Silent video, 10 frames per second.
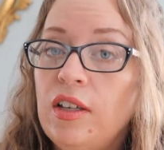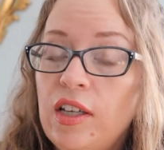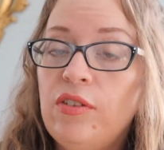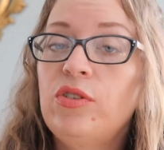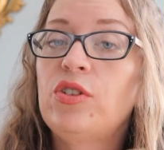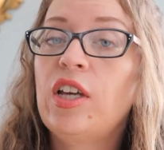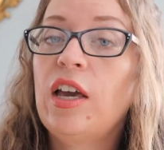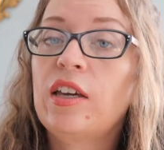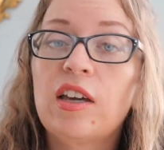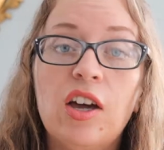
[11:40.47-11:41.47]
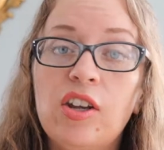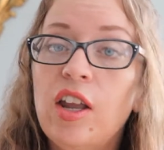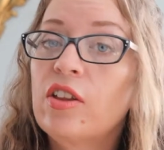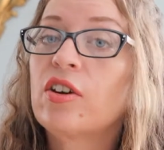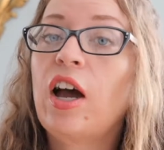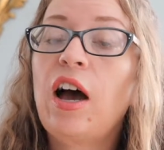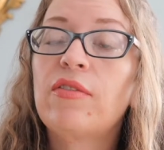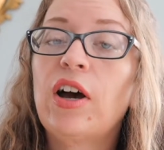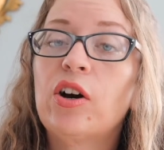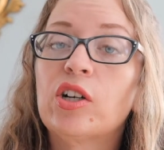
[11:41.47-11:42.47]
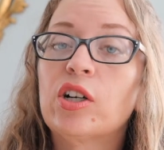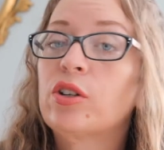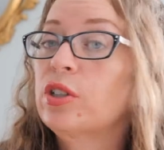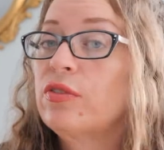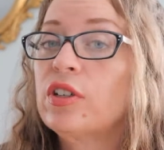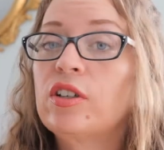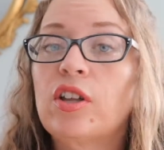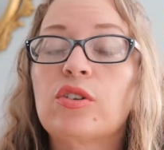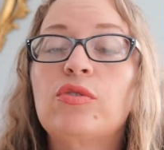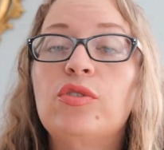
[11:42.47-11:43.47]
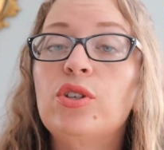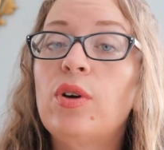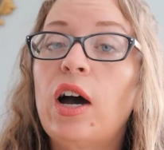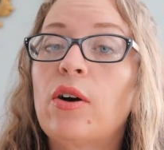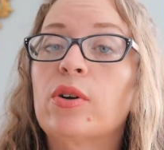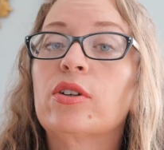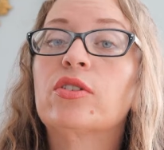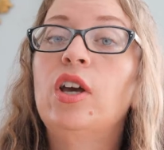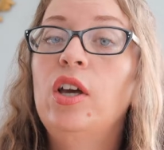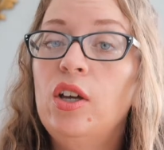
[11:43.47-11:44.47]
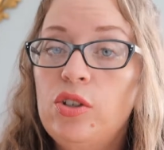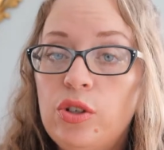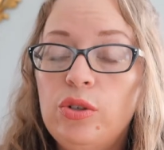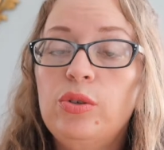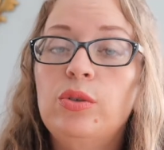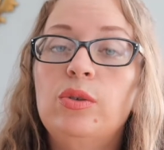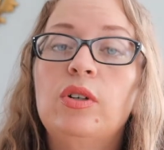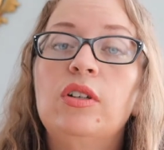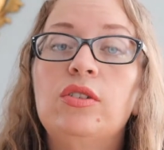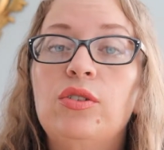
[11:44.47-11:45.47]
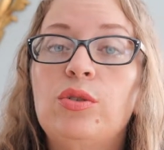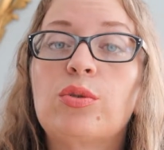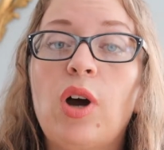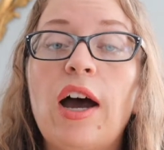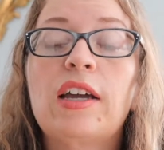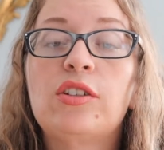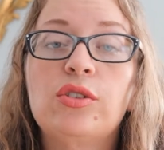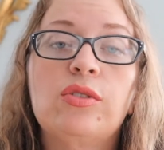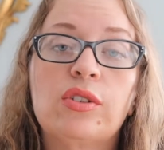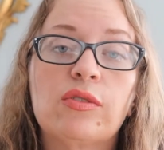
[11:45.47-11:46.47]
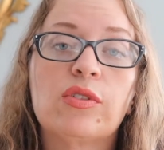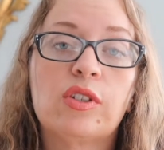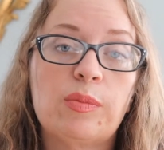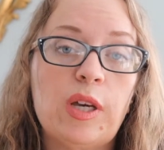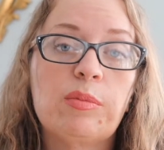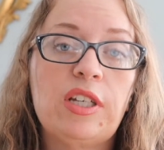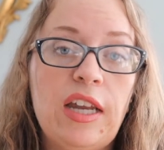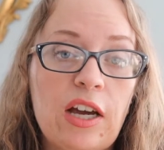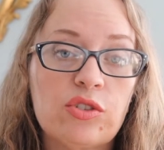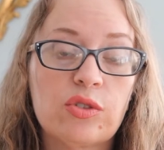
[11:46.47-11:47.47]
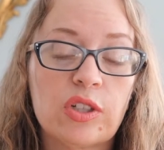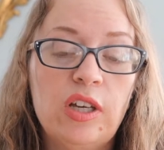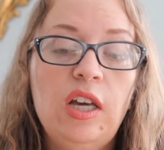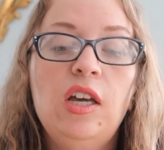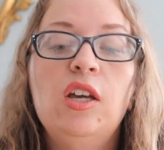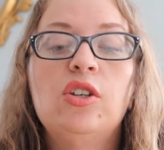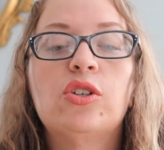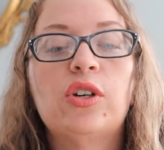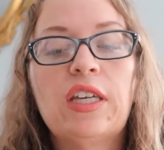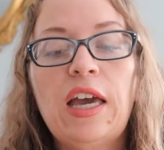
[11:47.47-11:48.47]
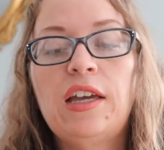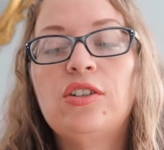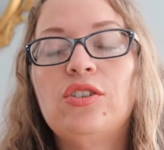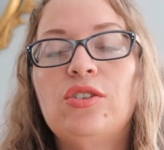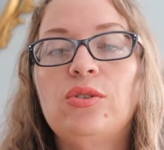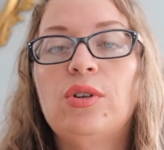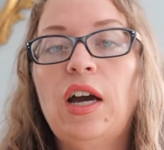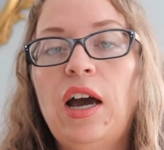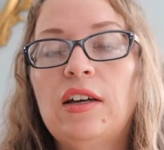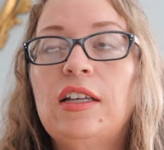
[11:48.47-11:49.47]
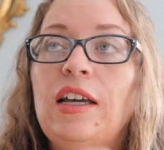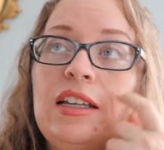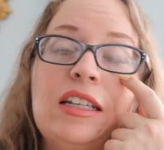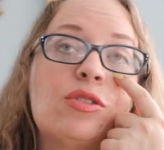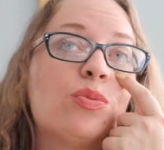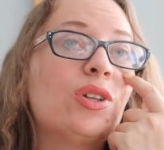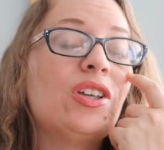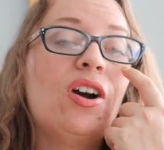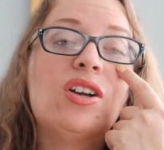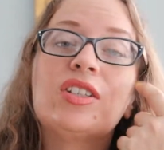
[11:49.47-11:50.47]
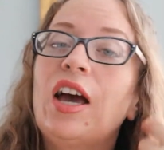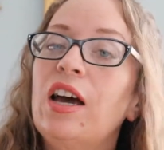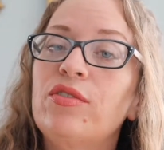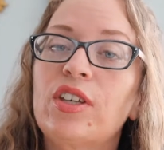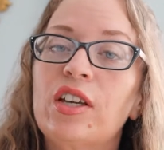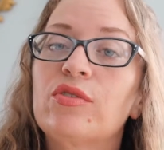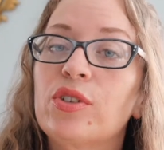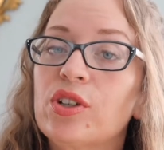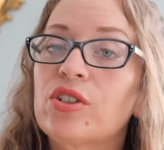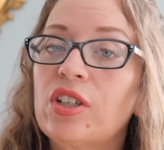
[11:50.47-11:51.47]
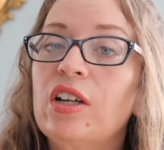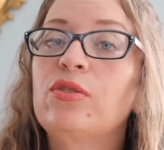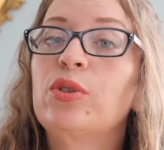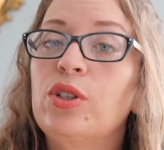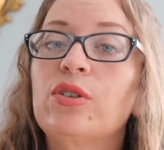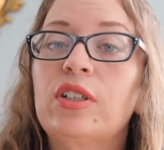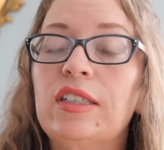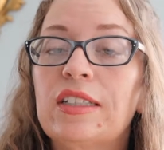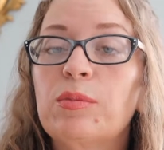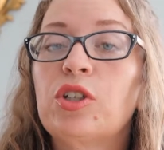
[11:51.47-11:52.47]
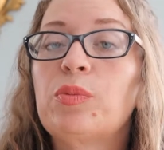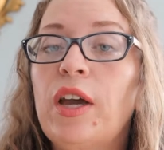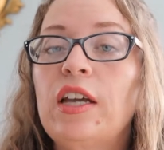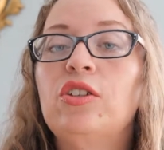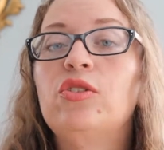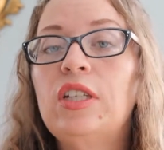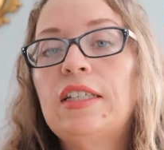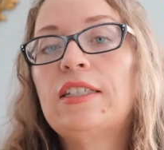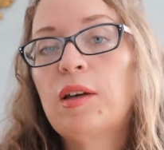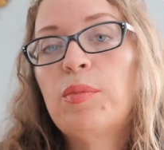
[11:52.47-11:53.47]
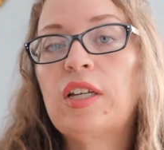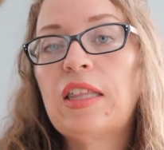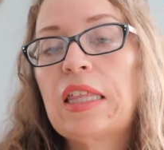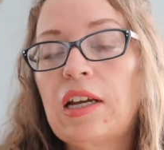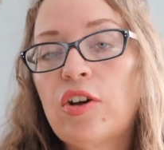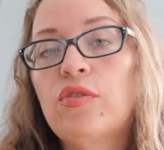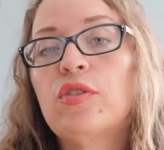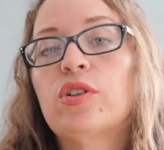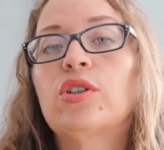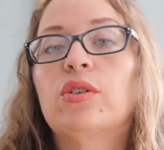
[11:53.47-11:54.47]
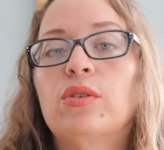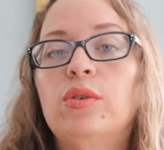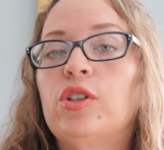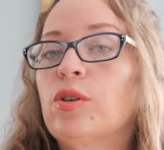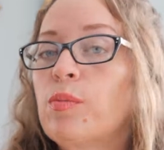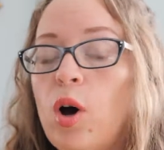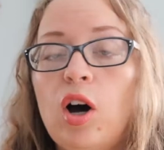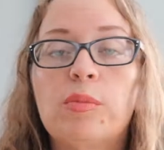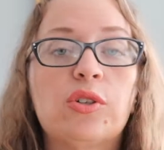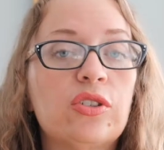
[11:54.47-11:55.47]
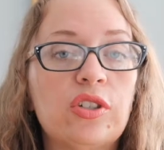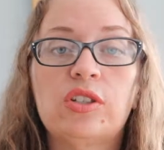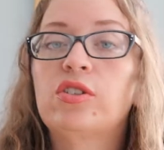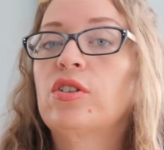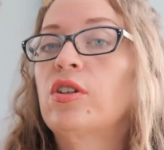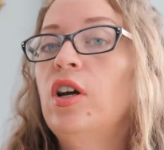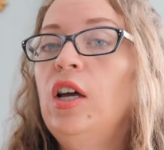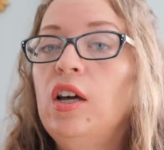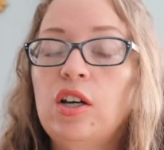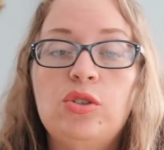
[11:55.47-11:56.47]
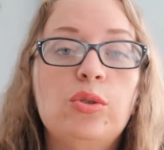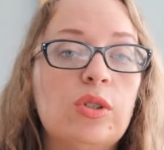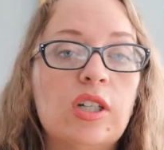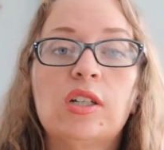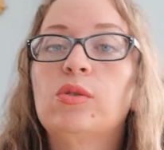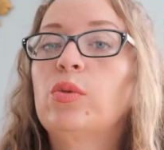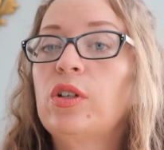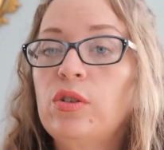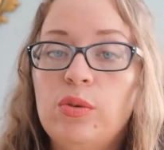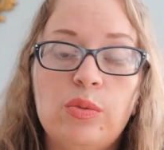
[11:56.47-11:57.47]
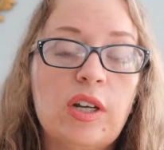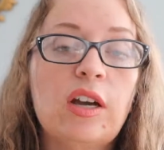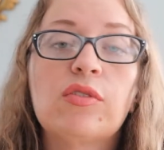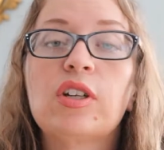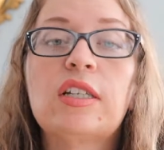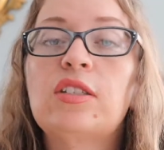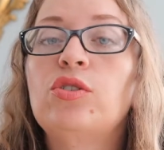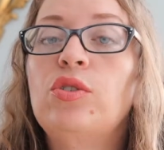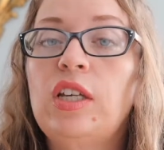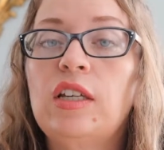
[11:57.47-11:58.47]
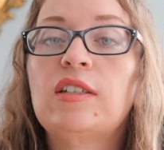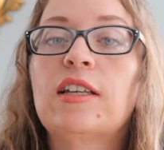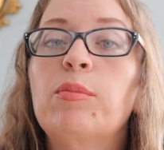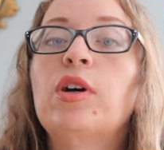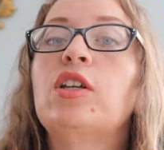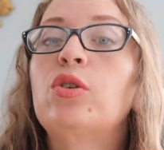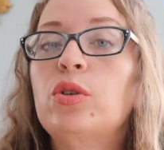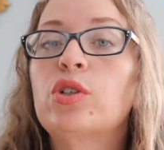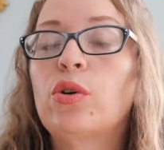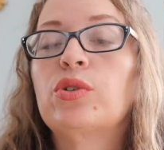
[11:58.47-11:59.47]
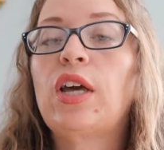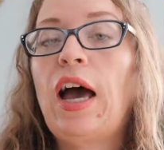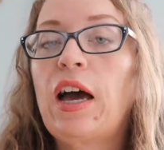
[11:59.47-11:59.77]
if you take another half hour or even another few hours to try to deliver this baby naturally? So again, and it's really hard to advocate for yourself when you're in this much pain. You need somebody there for you, your mom, your sister, a doula, whatever it is you need, somebody who is going to